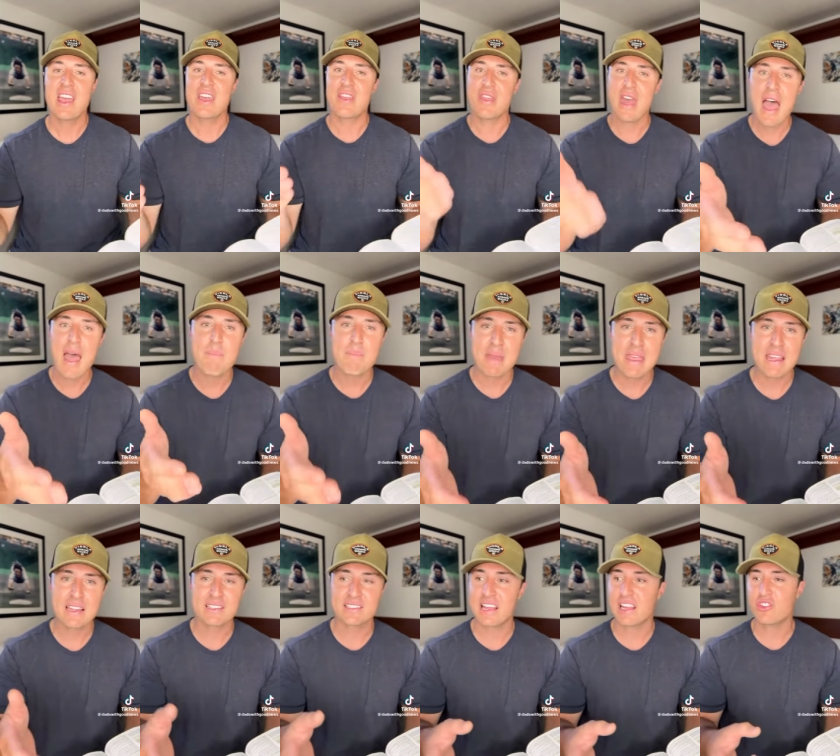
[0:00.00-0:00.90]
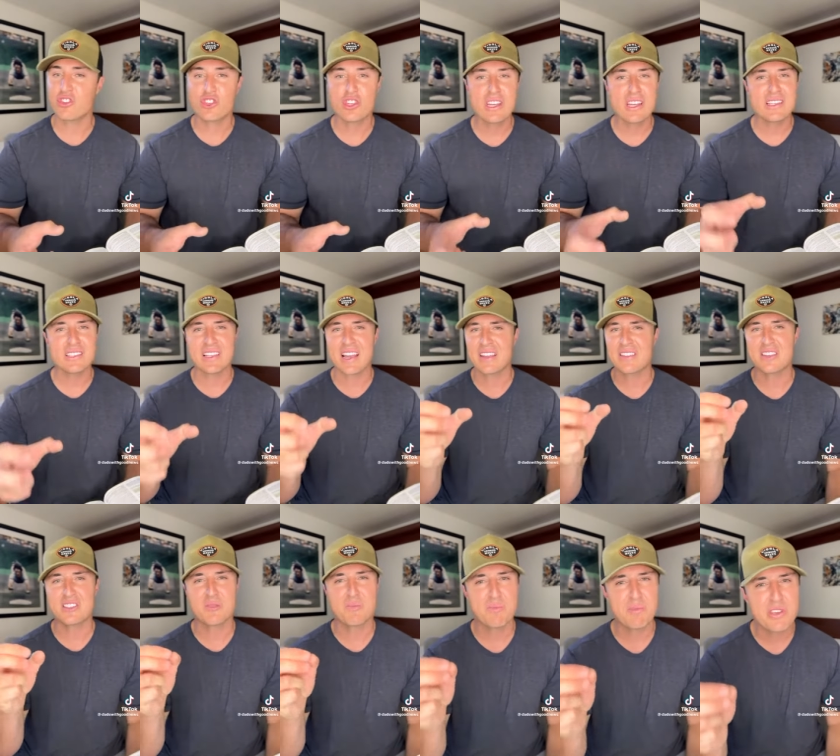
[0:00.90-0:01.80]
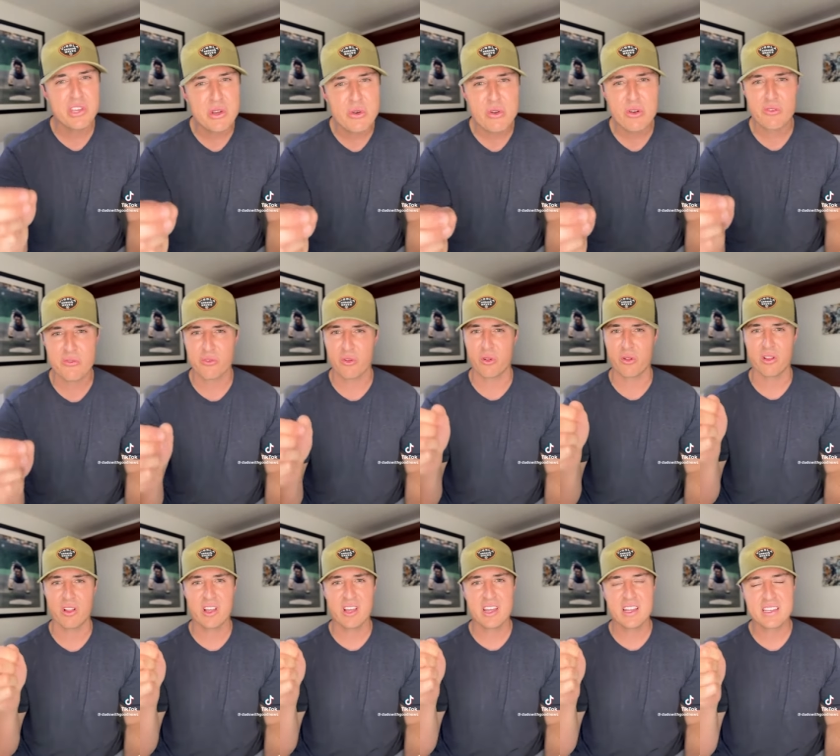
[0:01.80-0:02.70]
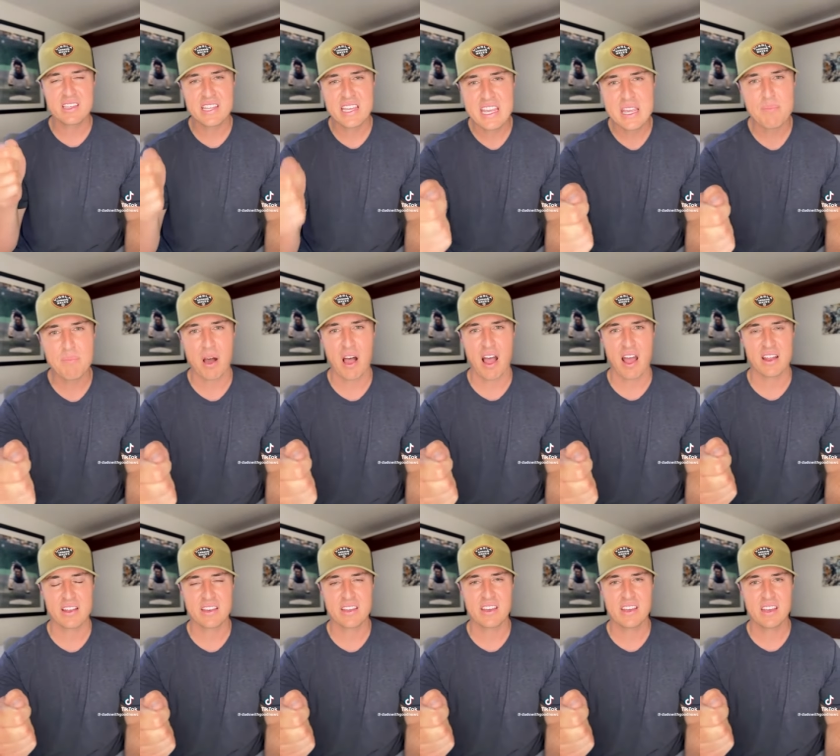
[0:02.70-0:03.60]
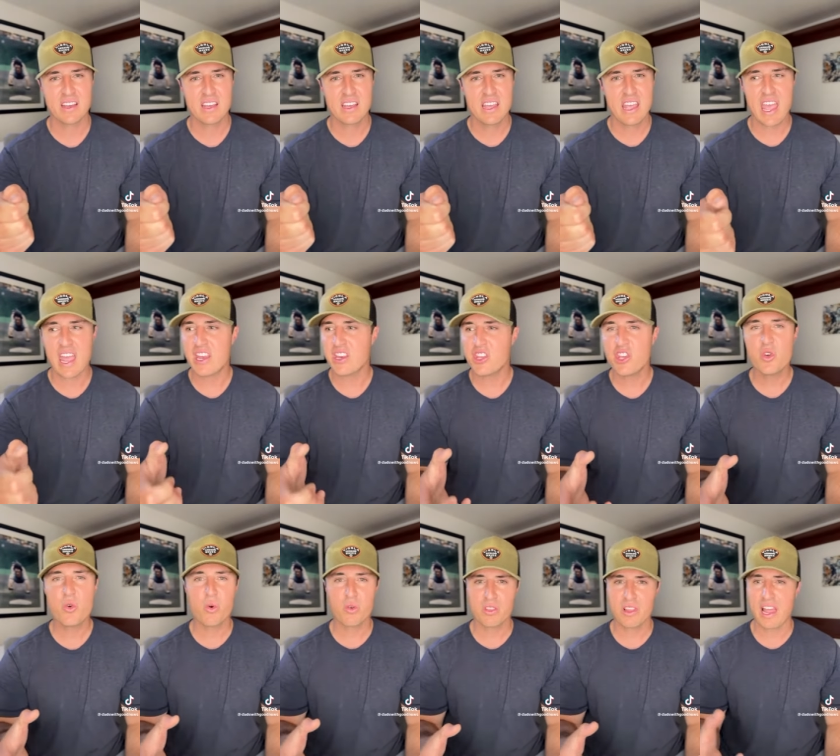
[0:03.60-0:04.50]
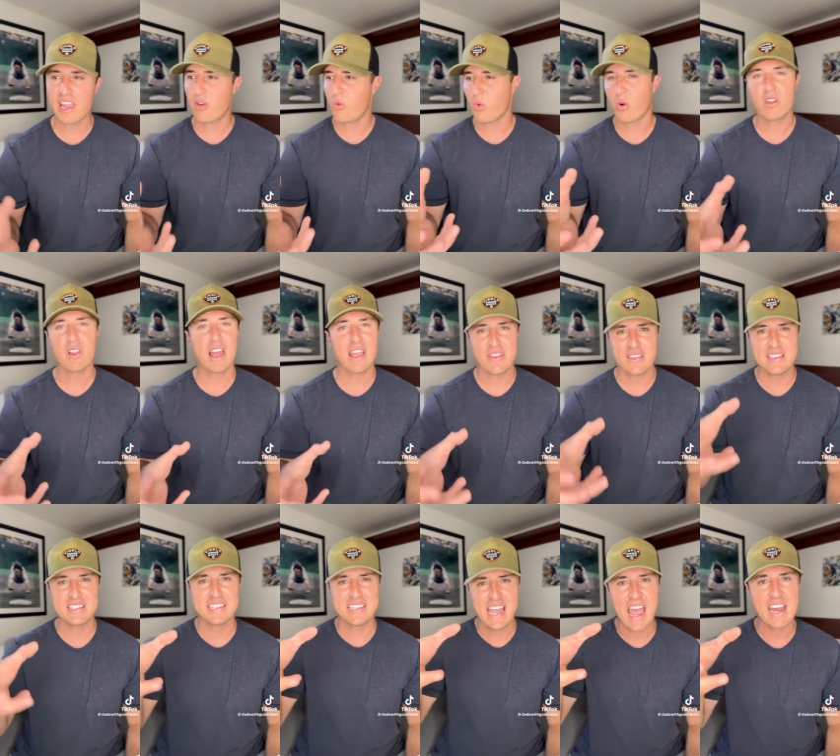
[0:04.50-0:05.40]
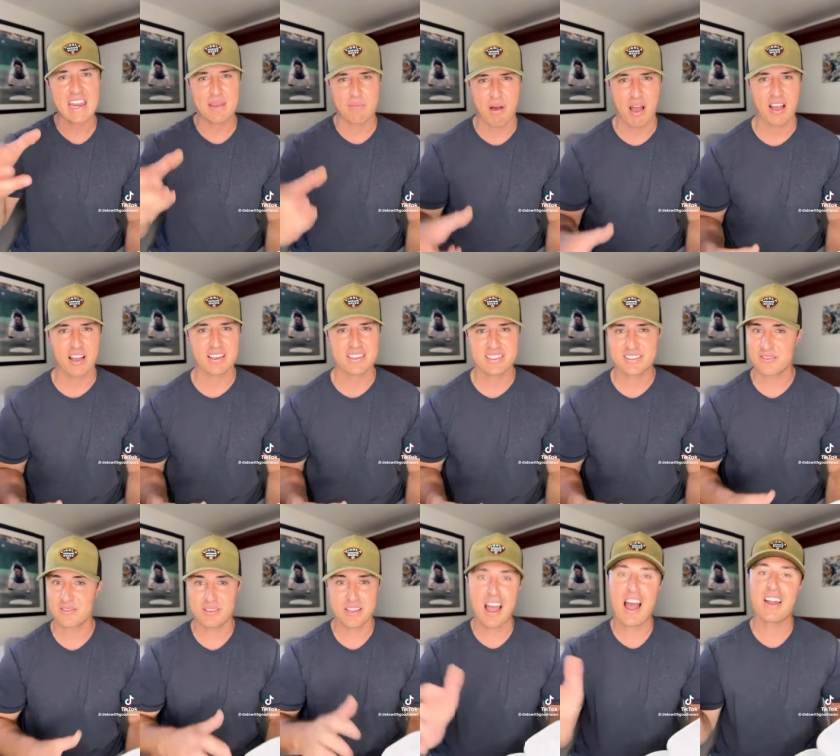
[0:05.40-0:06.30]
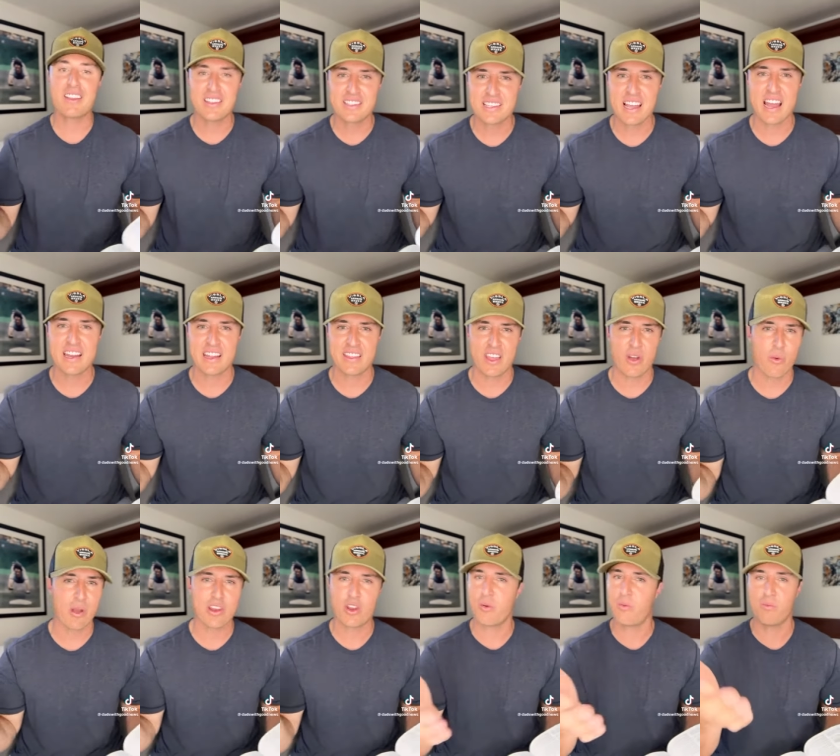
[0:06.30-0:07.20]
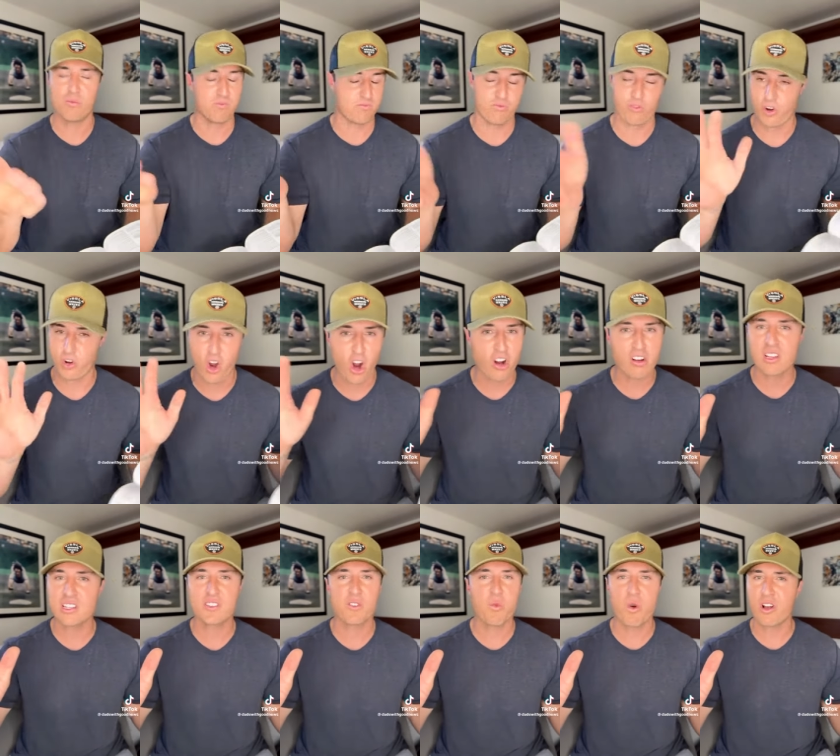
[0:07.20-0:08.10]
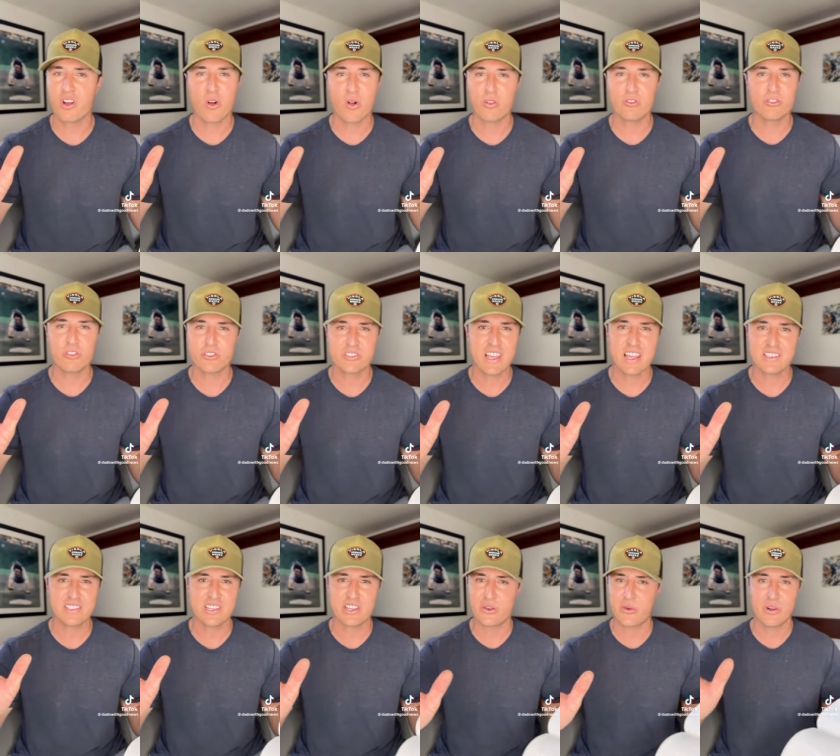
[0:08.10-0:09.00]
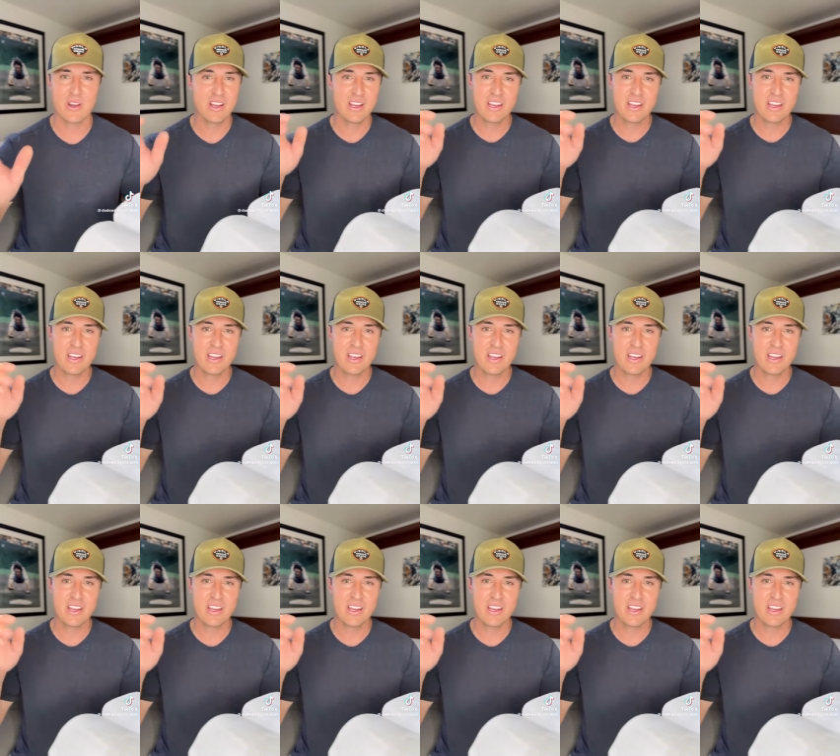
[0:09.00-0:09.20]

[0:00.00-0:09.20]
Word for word: That means that she is like this beautiful teapot and you, like, we're like these Yeti mugs. And God designed it that way. No, regardless of what culture says to you,